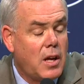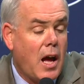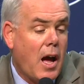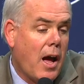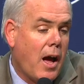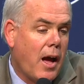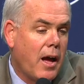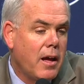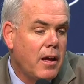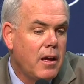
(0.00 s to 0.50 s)

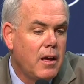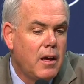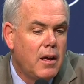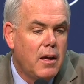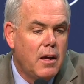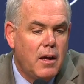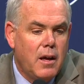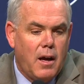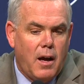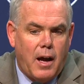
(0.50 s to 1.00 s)
I, I,
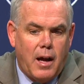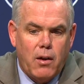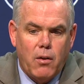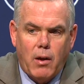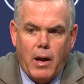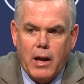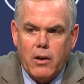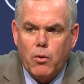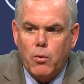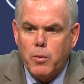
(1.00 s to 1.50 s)
I don't
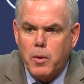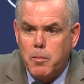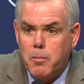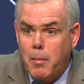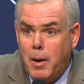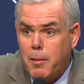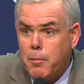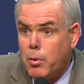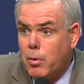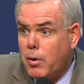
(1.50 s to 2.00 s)
I don't
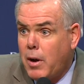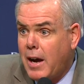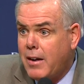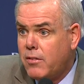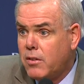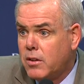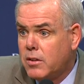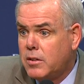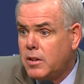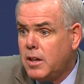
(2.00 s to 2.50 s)
remember
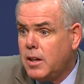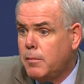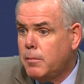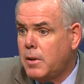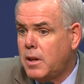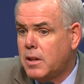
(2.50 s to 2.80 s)
having a team